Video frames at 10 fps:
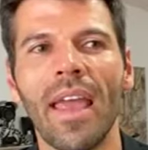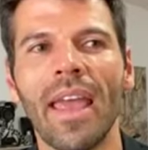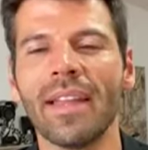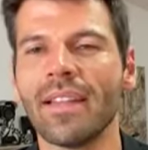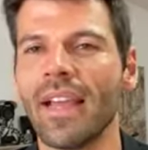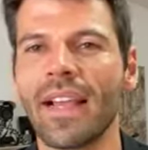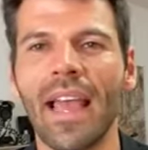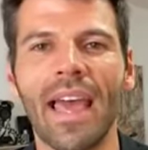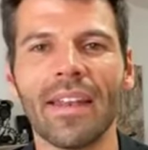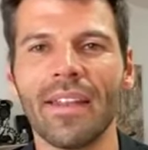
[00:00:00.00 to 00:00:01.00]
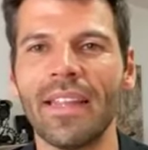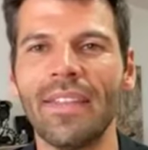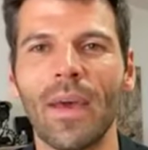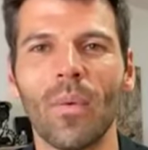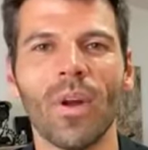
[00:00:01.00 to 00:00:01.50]
And like I had it in
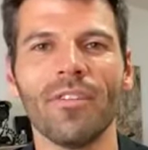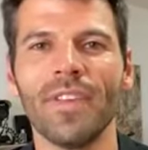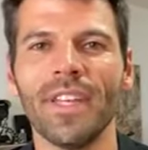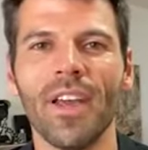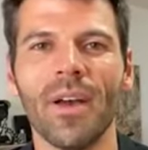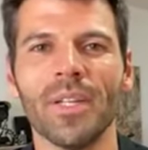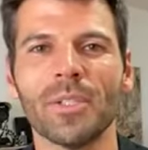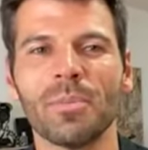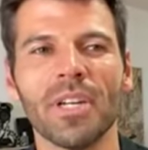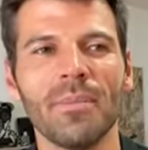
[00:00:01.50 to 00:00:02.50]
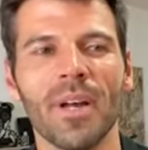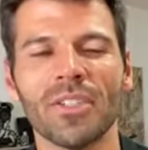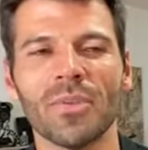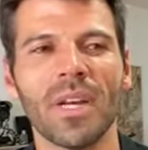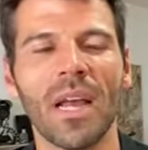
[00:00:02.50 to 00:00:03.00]
that one video, it's pretty much
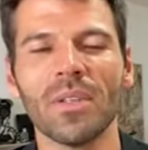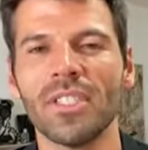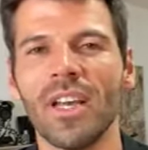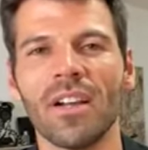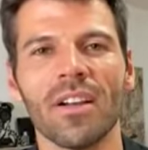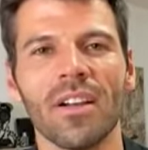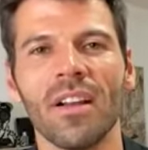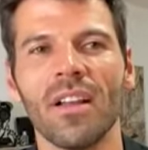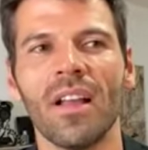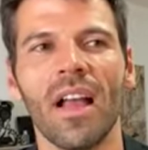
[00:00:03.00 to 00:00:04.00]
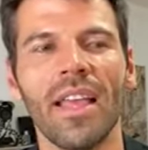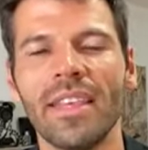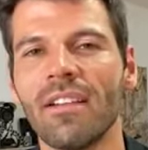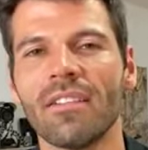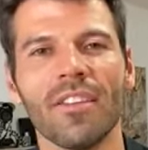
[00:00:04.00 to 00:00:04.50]
when I was younger, a
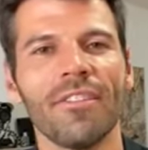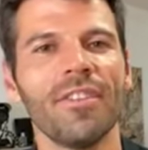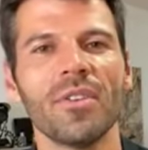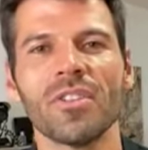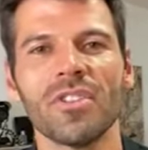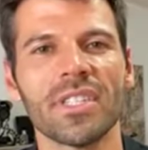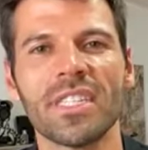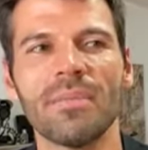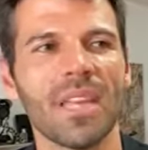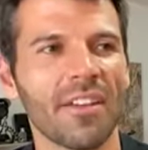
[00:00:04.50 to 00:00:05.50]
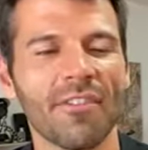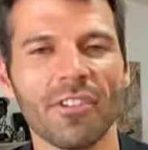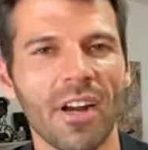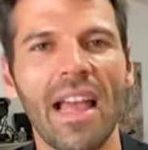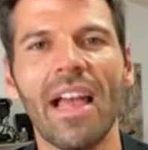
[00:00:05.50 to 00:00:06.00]
year in the future just seemed like
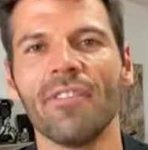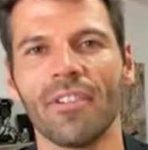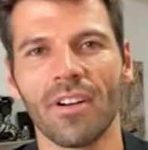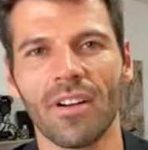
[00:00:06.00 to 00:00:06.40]
forever.